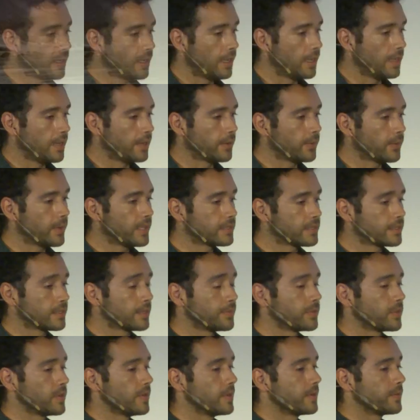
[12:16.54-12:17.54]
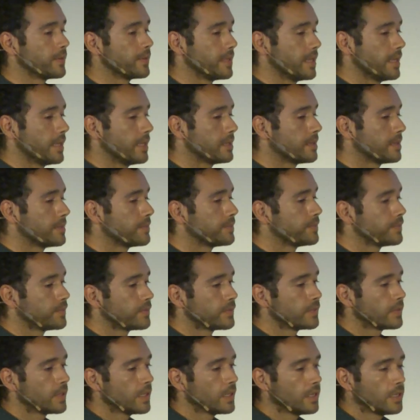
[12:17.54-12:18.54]
And what is the problem with that?
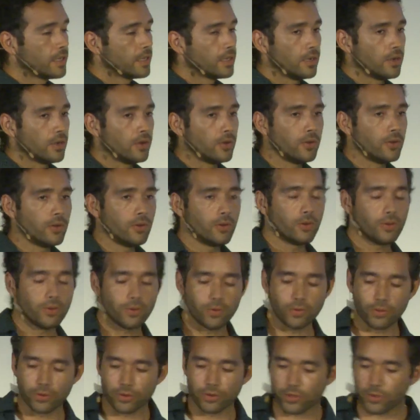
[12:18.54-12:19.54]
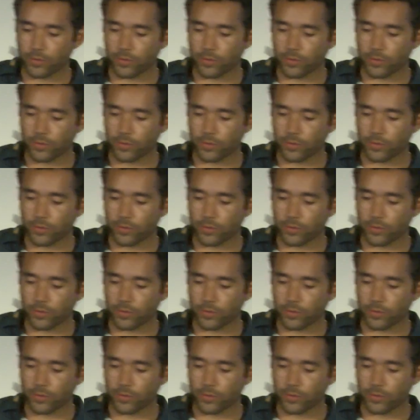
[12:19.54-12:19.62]
All